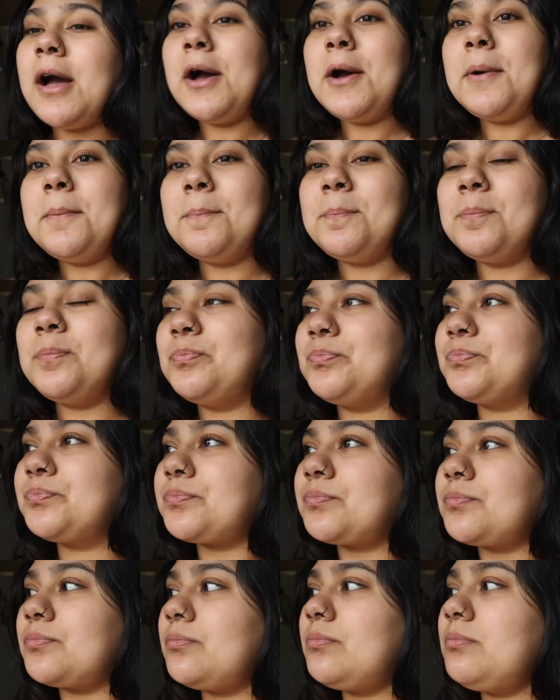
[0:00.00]
um,
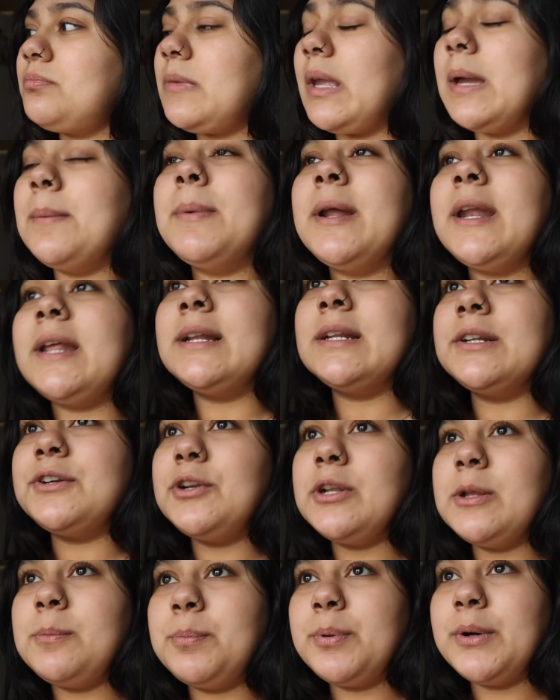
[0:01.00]
but I
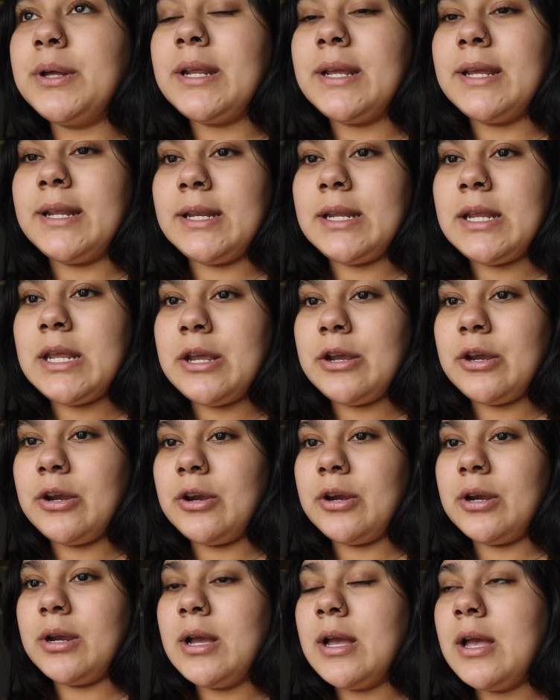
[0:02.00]
literally put in
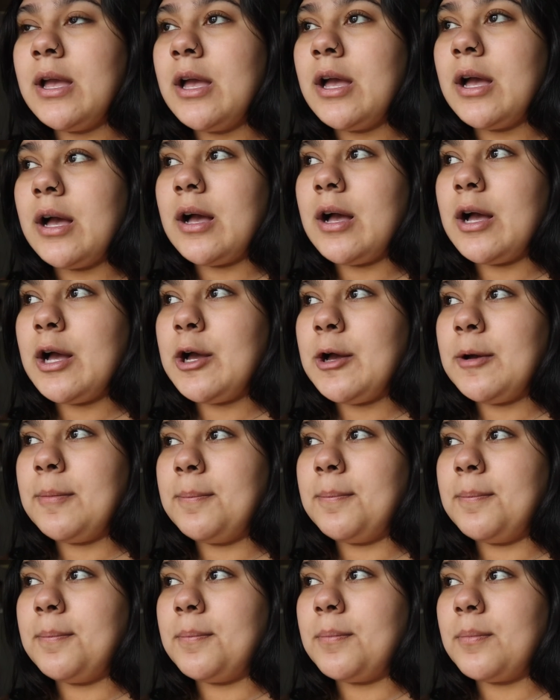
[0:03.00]
here
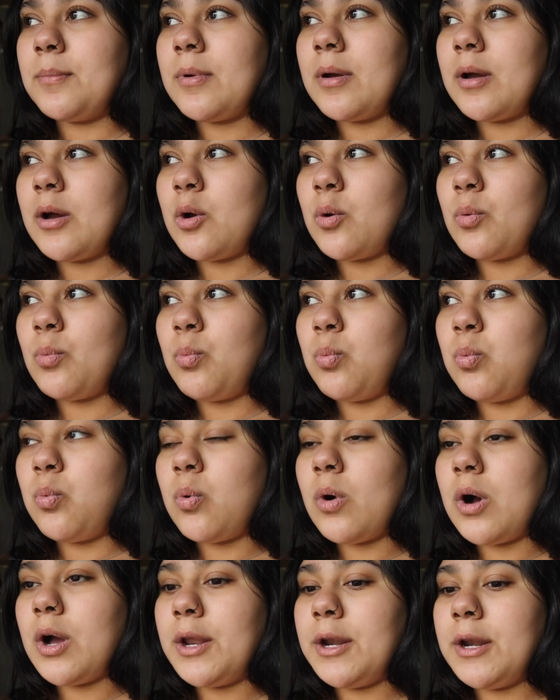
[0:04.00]
um,
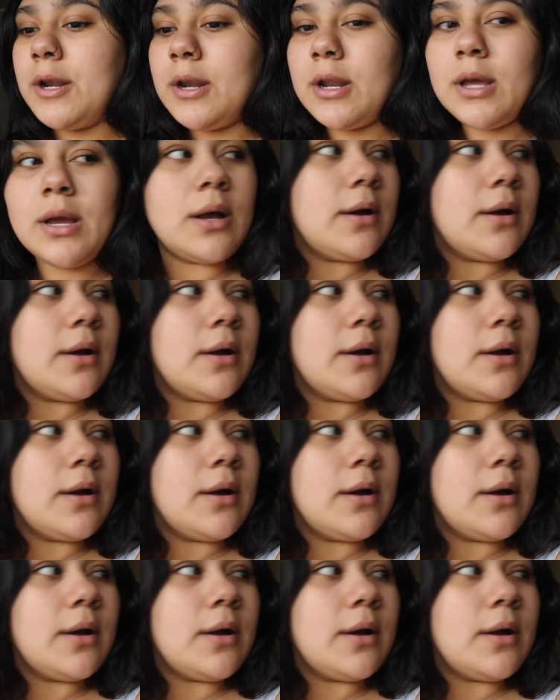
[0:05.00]
one